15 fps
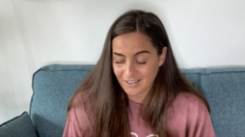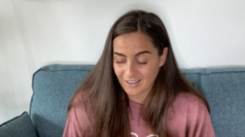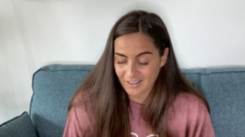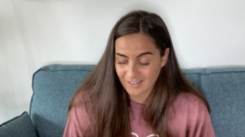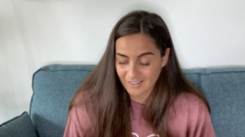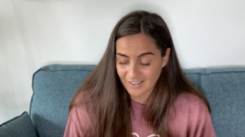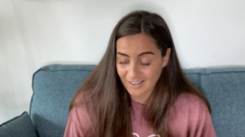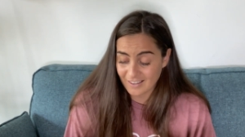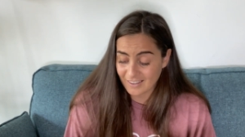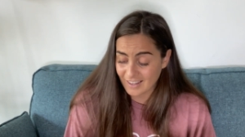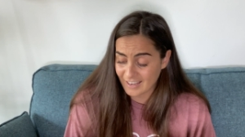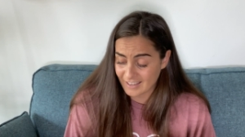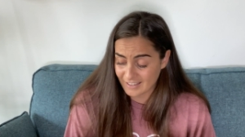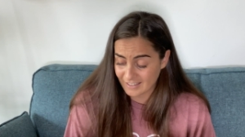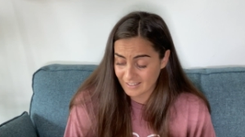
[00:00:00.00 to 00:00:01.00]
hug a
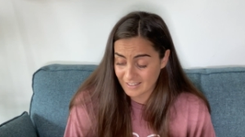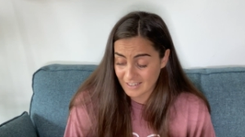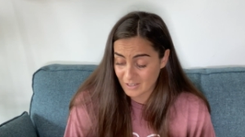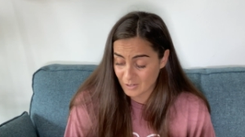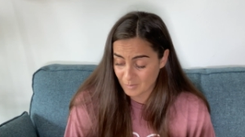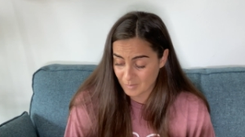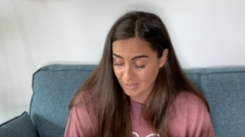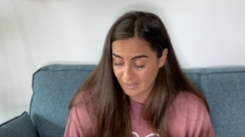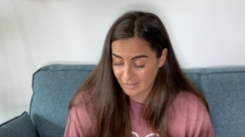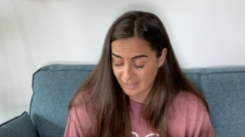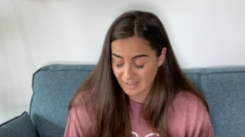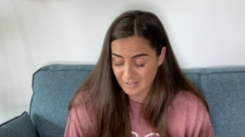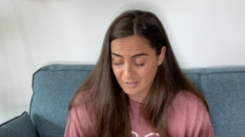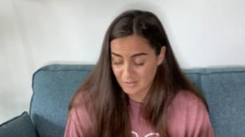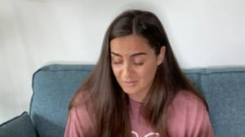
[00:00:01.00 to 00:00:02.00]
lady near me.
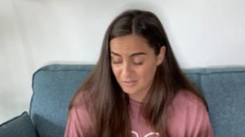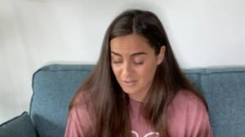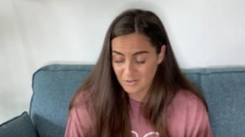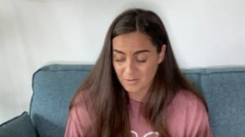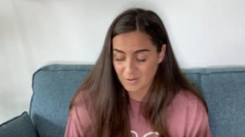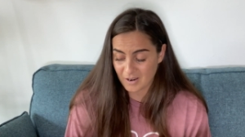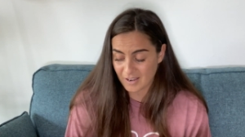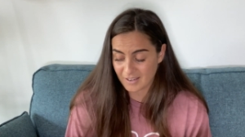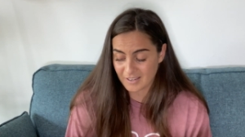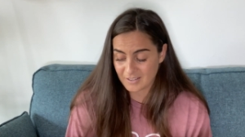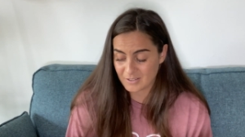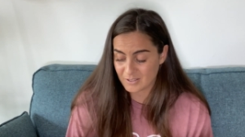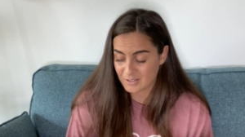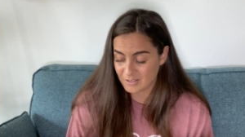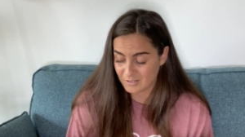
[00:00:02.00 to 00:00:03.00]
I don't know why. I
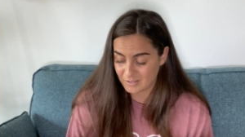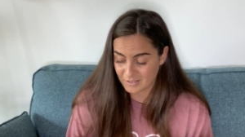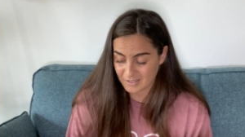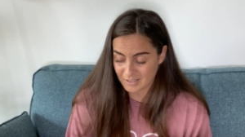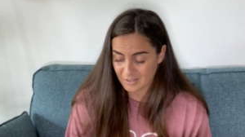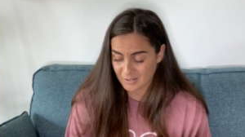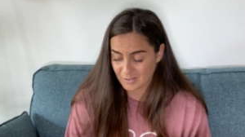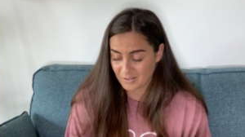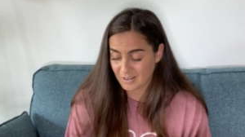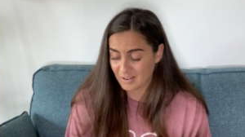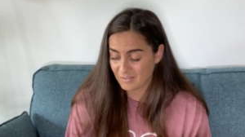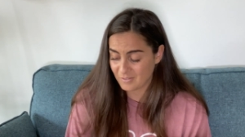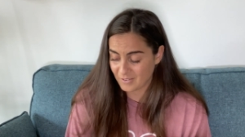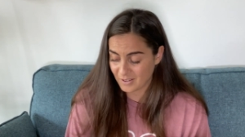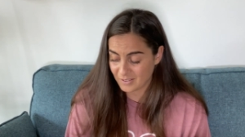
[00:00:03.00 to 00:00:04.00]
just looked at her and
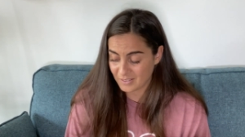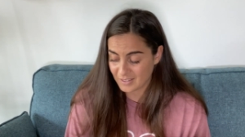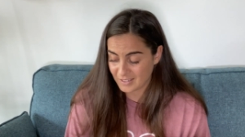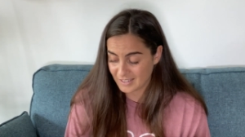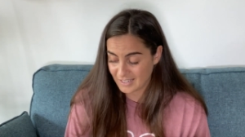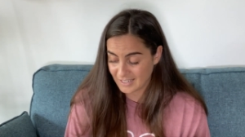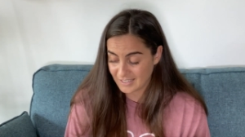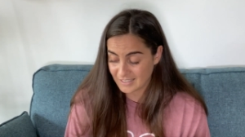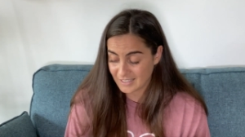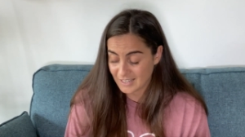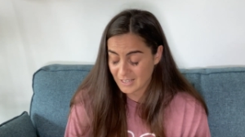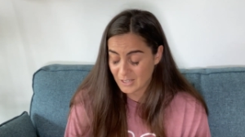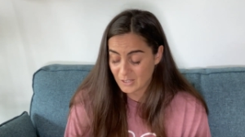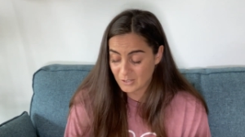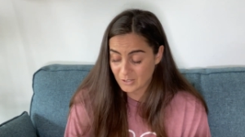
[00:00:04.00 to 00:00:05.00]
I felt the need
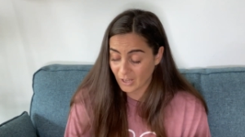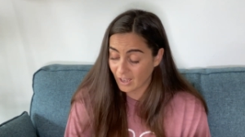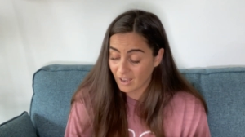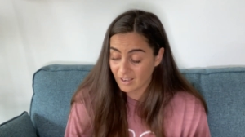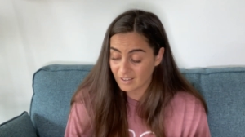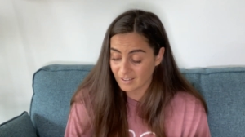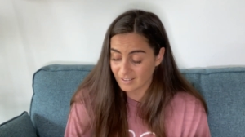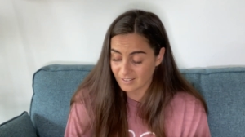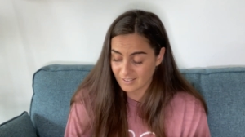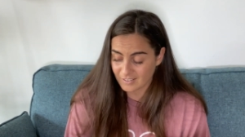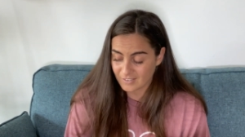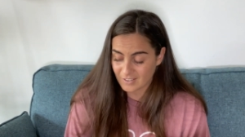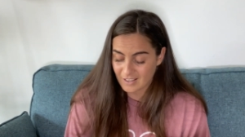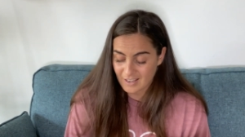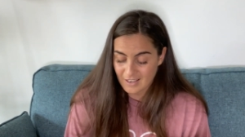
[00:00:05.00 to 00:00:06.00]
to hug her.
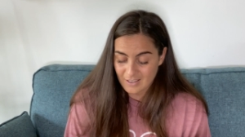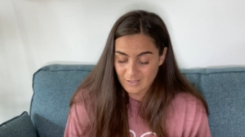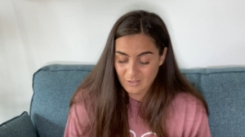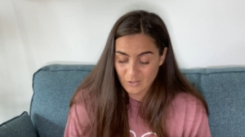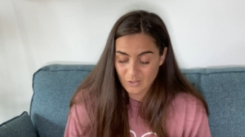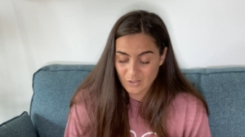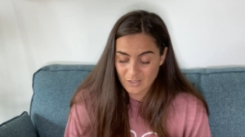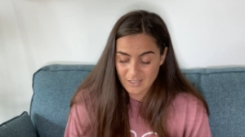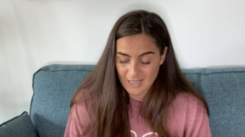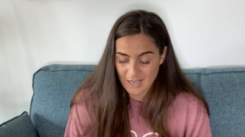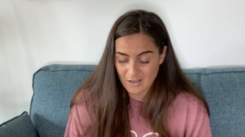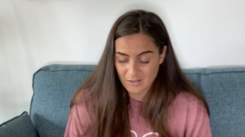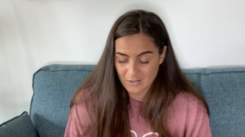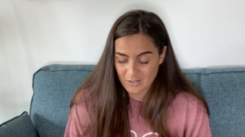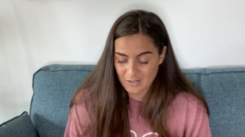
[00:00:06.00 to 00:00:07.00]
Turns
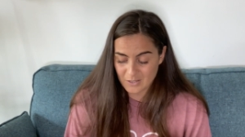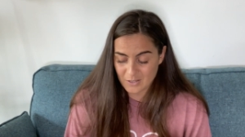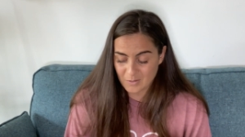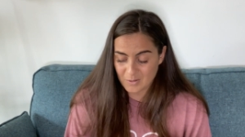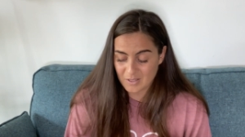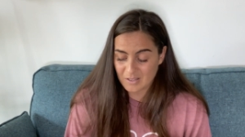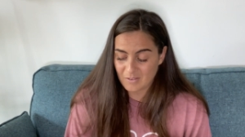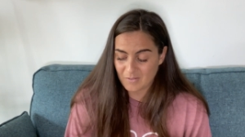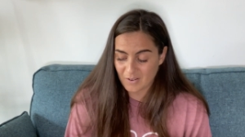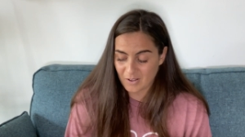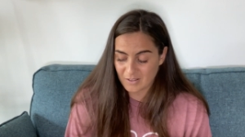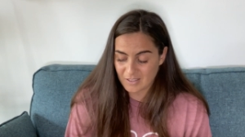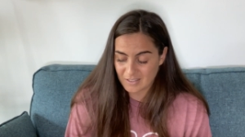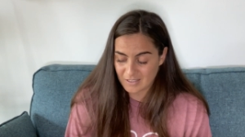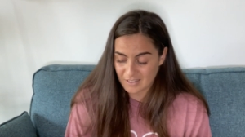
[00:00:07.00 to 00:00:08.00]
out she was the
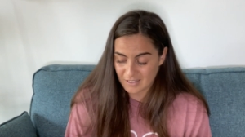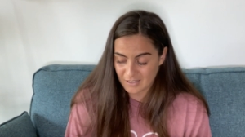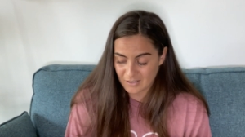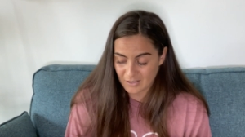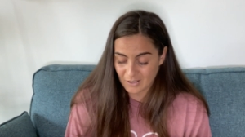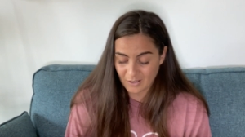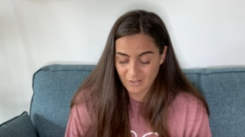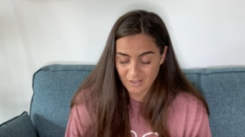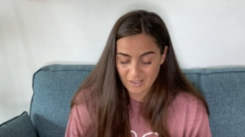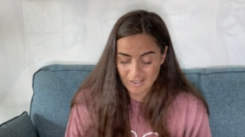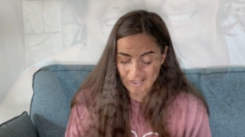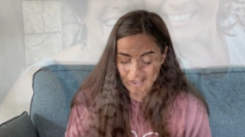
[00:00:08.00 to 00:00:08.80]
volunteer looking